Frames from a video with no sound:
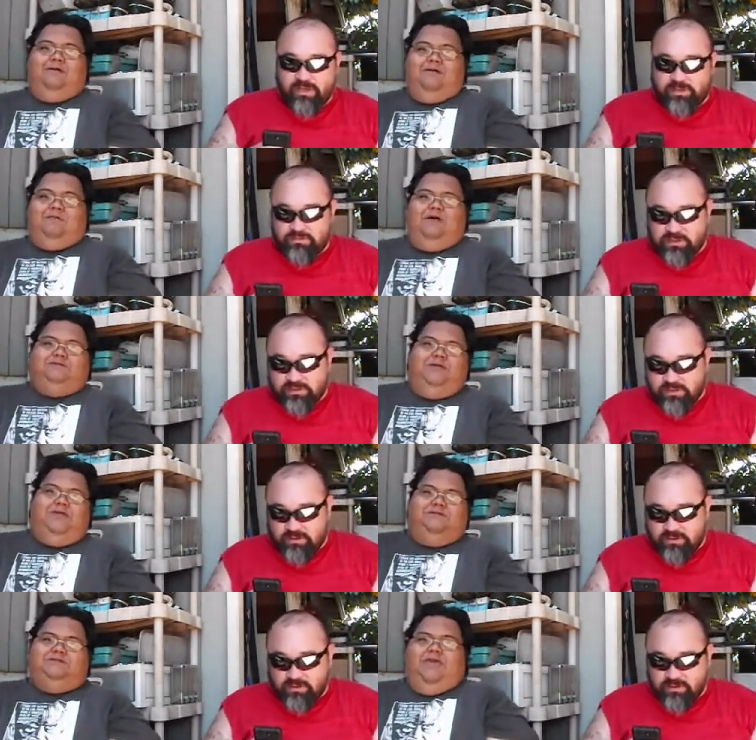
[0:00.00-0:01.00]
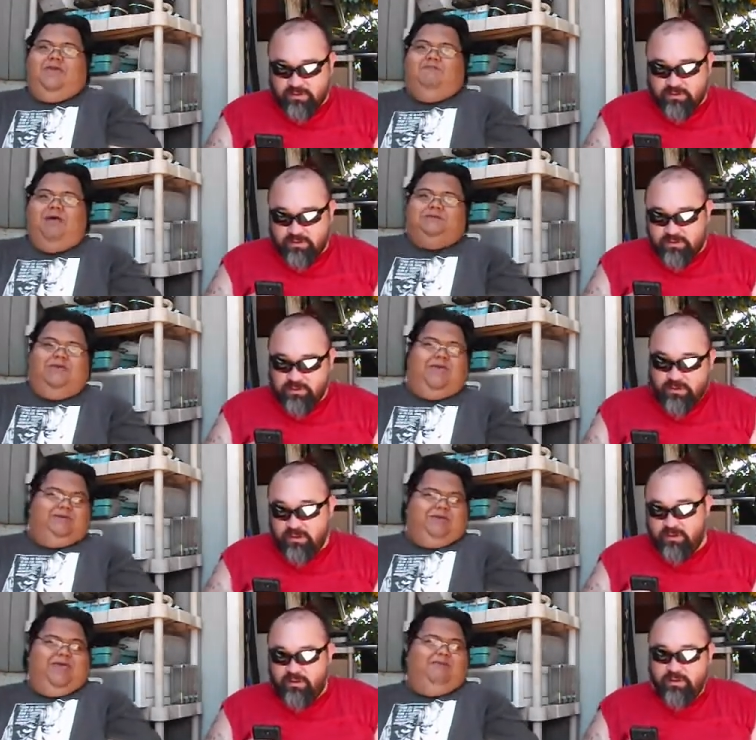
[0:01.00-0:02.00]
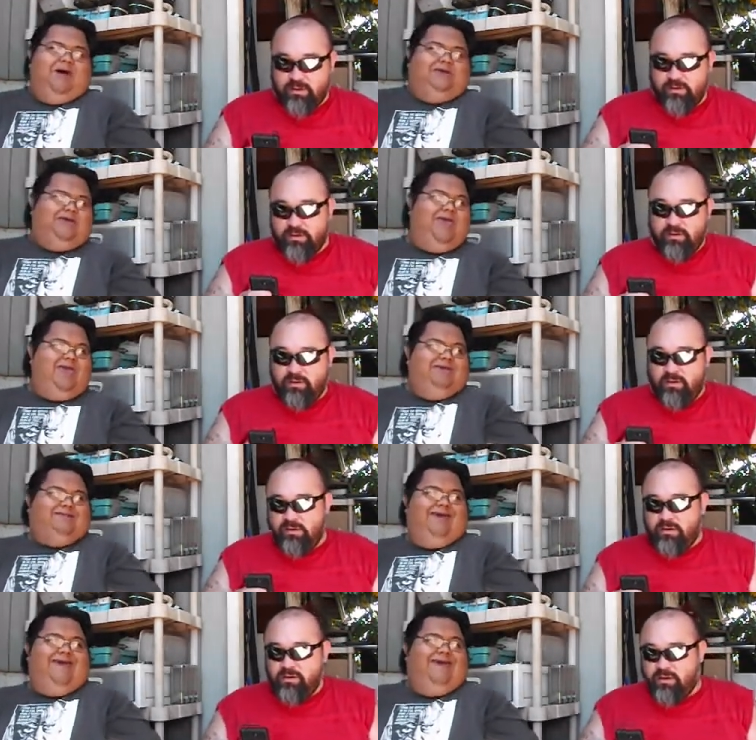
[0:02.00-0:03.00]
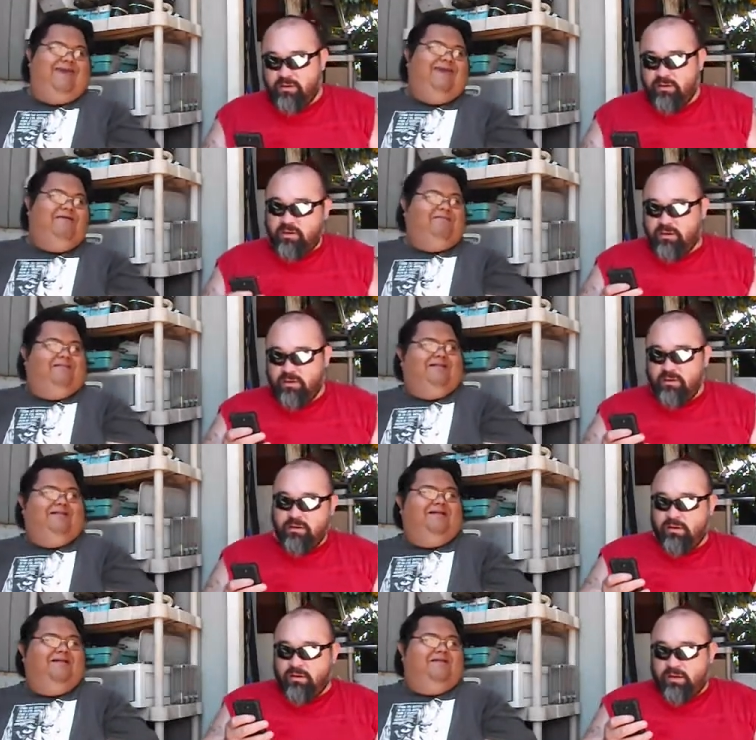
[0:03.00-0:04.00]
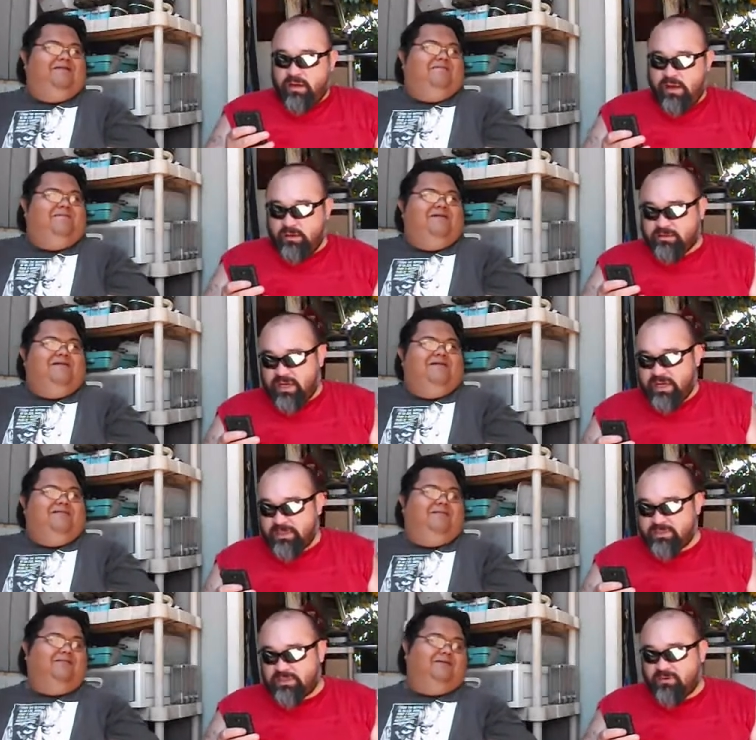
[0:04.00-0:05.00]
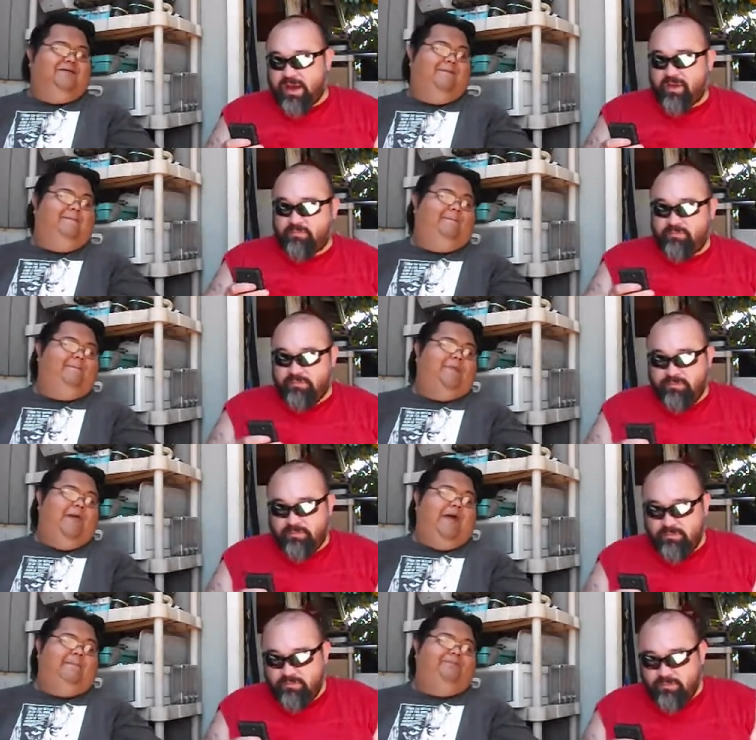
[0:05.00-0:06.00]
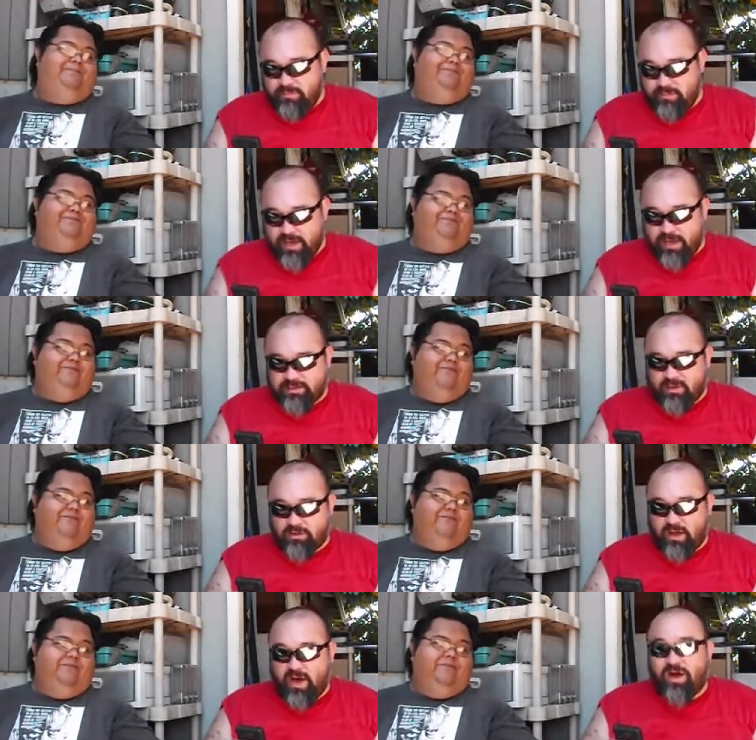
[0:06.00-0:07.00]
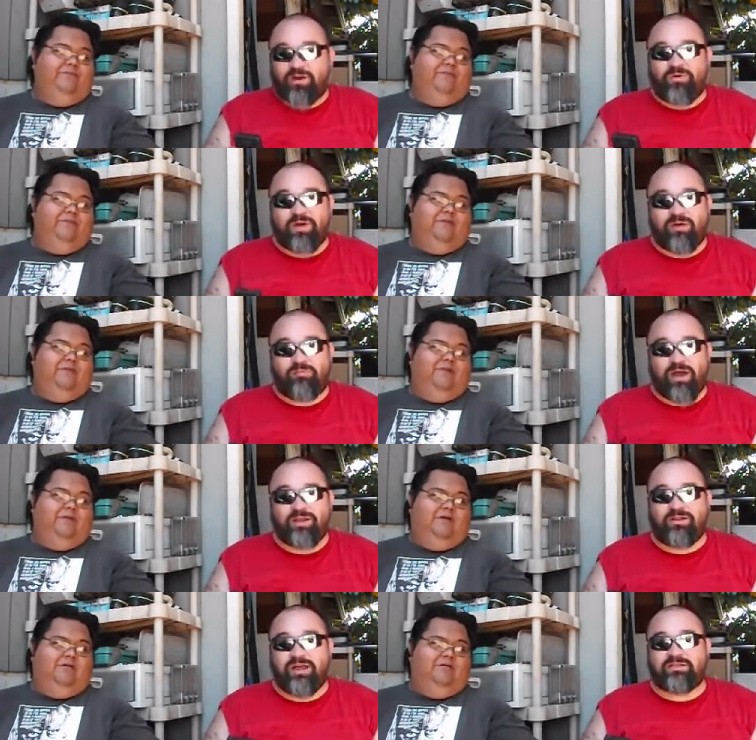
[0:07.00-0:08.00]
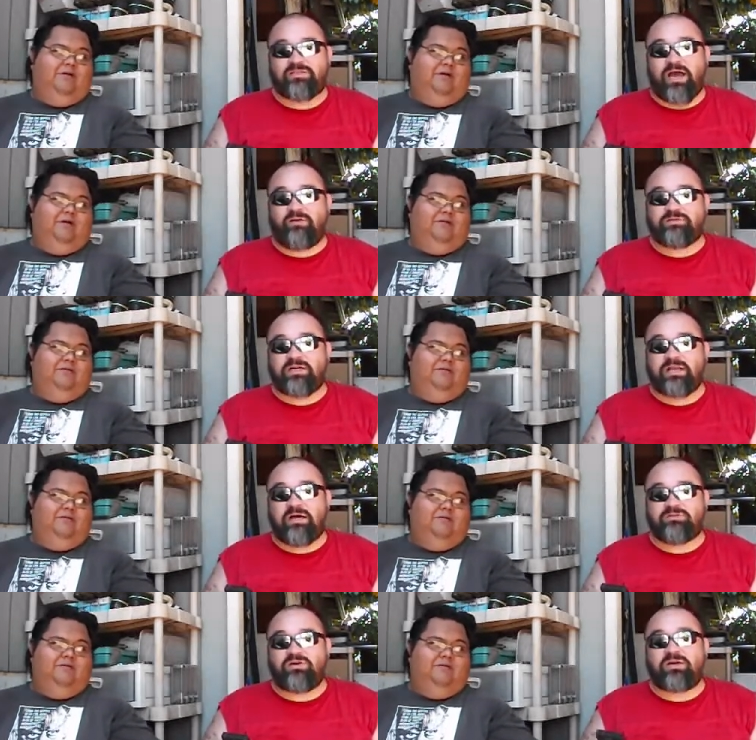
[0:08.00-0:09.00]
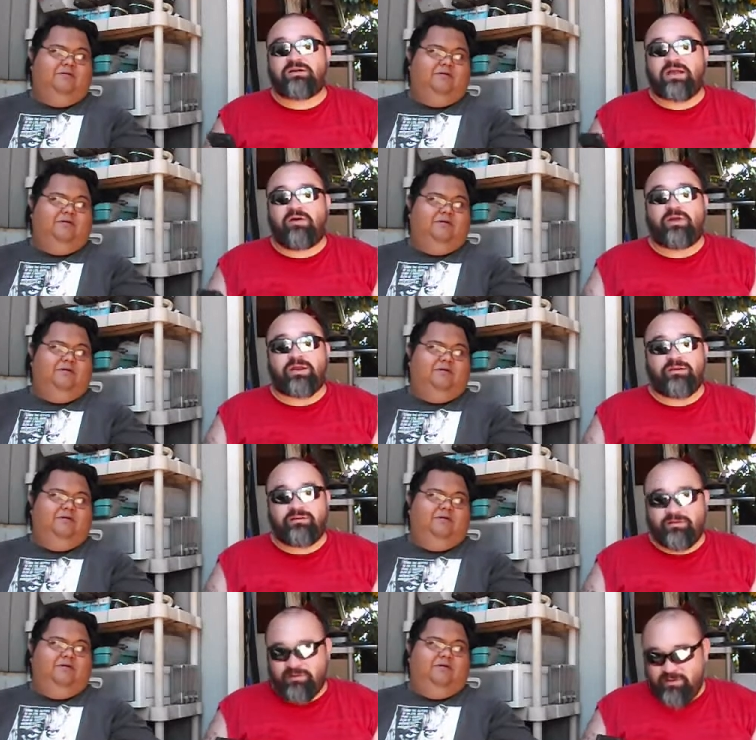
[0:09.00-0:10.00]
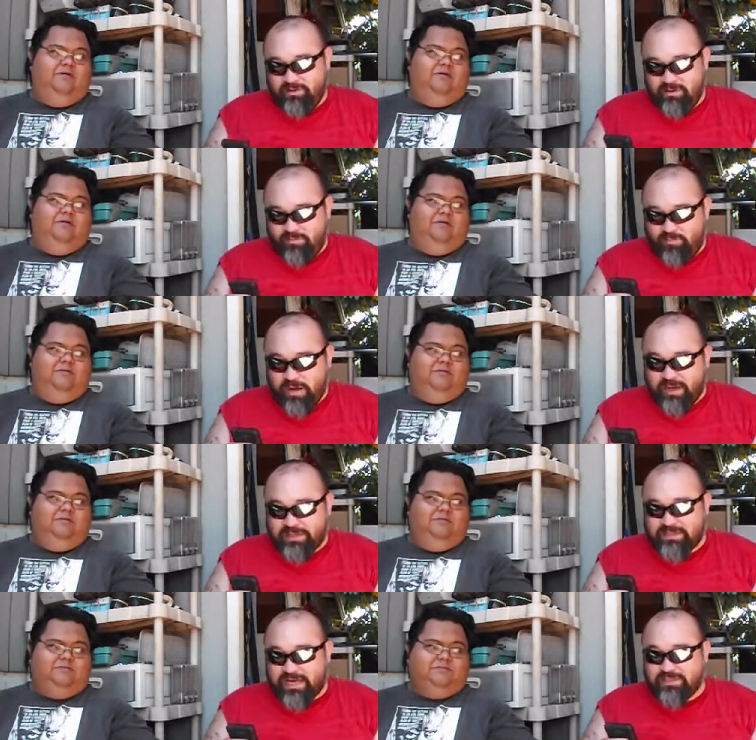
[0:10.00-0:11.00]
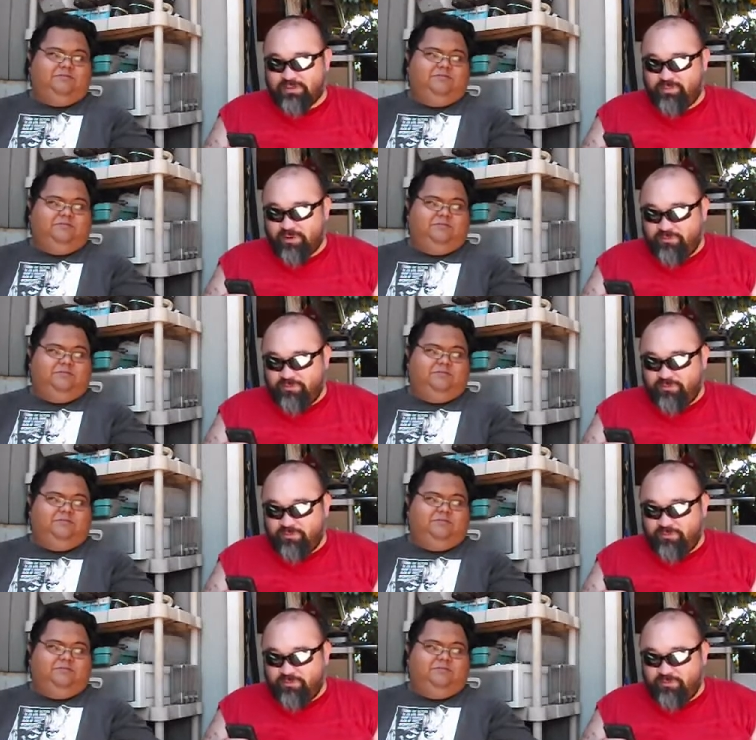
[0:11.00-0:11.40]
Speaker 1: of this? this? I say, say, my say, say, my say, say. I was, I got this new app.
Speaker 2: App. Yeah, it's called Auto Rap. I it's I was I was gonna clown it, but it's actually a pretty